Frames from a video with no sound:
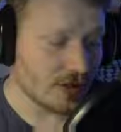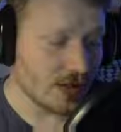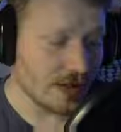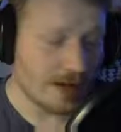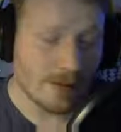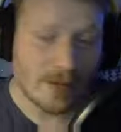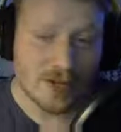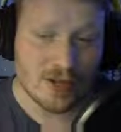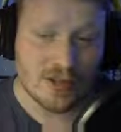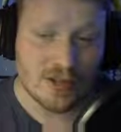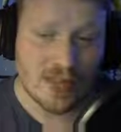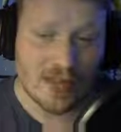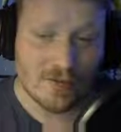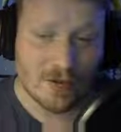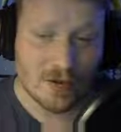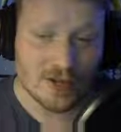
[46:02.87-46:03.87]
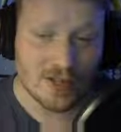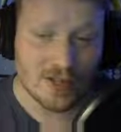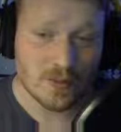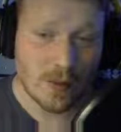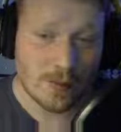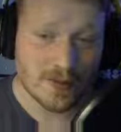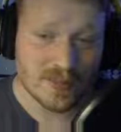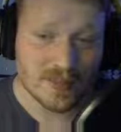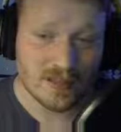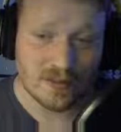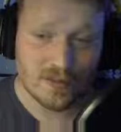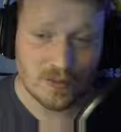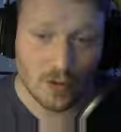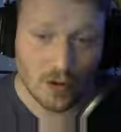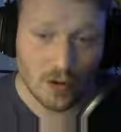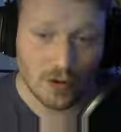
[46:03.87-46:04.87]
Now imagine that versus weapon skill
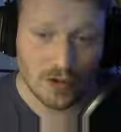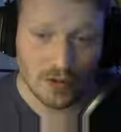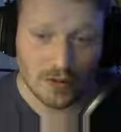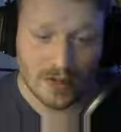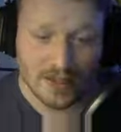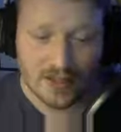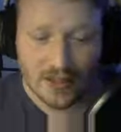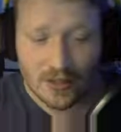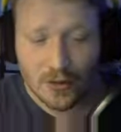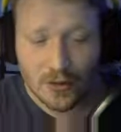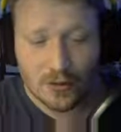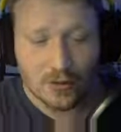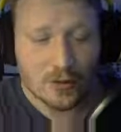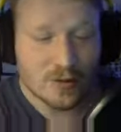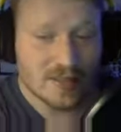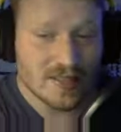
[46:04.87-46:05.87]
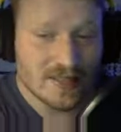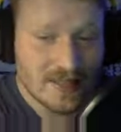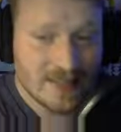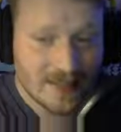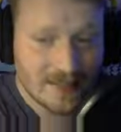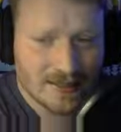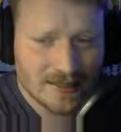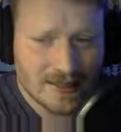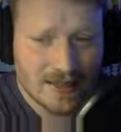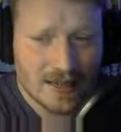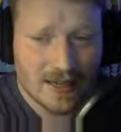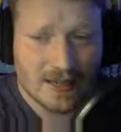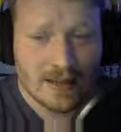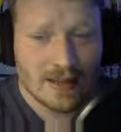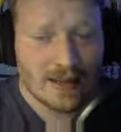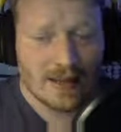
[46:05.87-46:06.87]
4 units who go to 6s to hit.
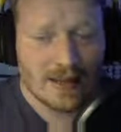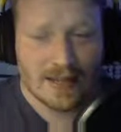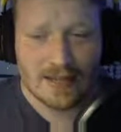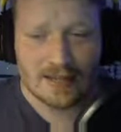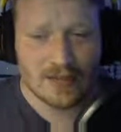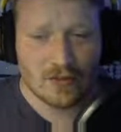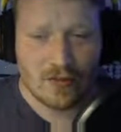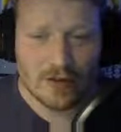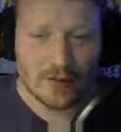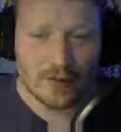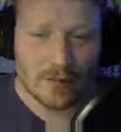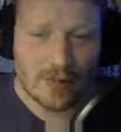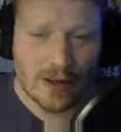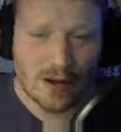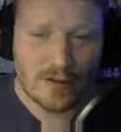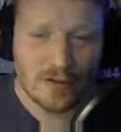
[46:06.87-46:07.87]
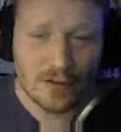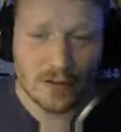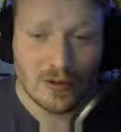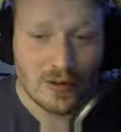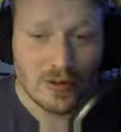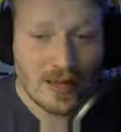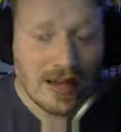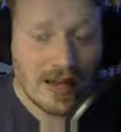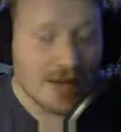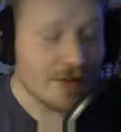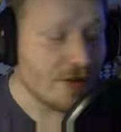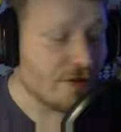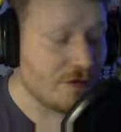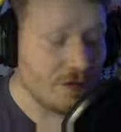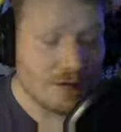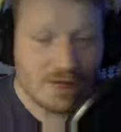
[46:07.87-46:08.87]
It's incredibly powerful. And the
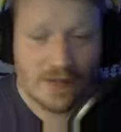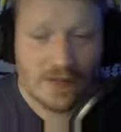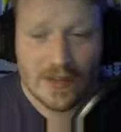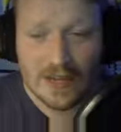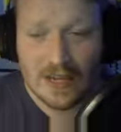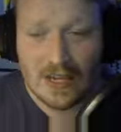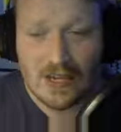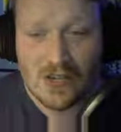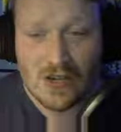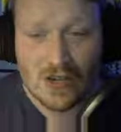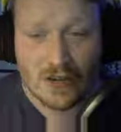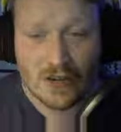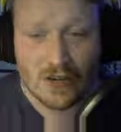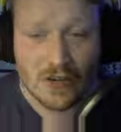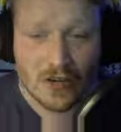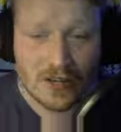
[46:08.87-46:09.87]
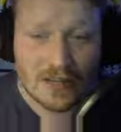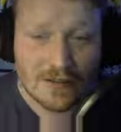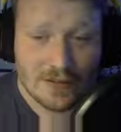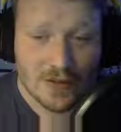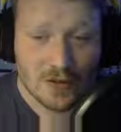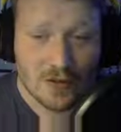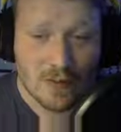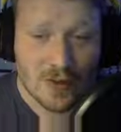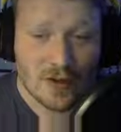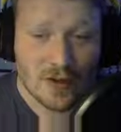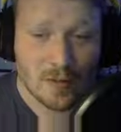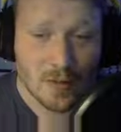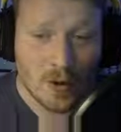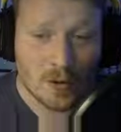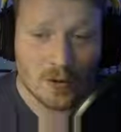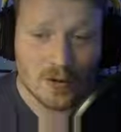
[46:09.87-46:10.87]
fun thing is, you can even do it when your
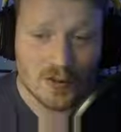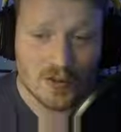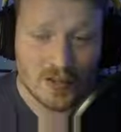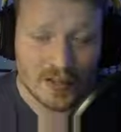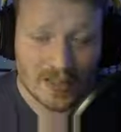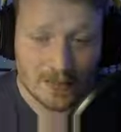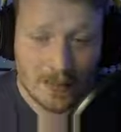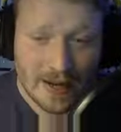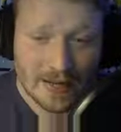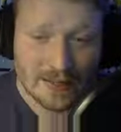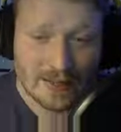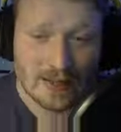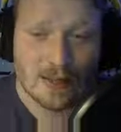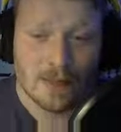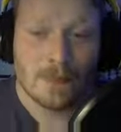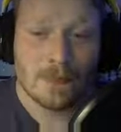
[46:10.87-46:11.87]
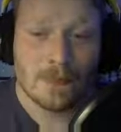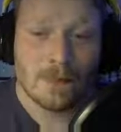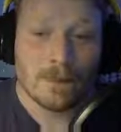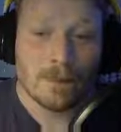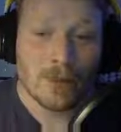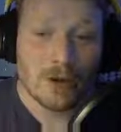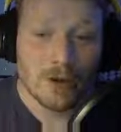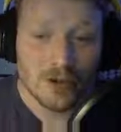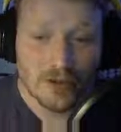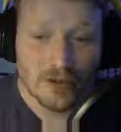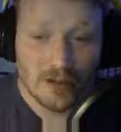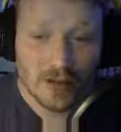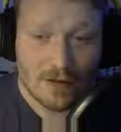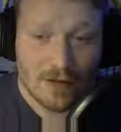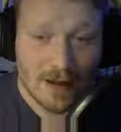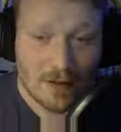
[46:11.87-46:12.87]
opponent doesn't expect it. Because
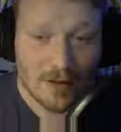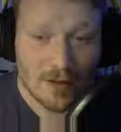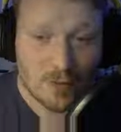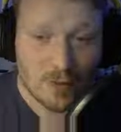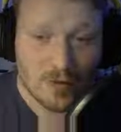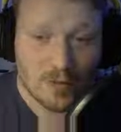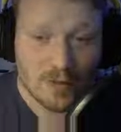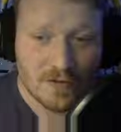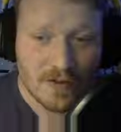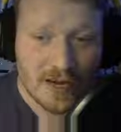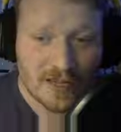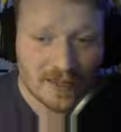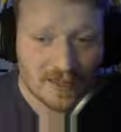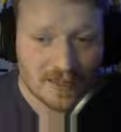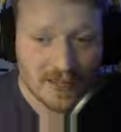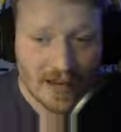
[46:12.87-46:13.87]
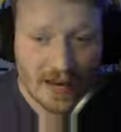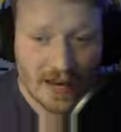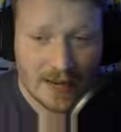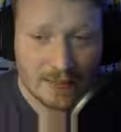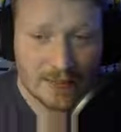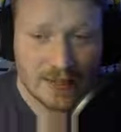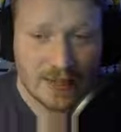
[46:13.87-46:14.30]
of how the movement phase is timed,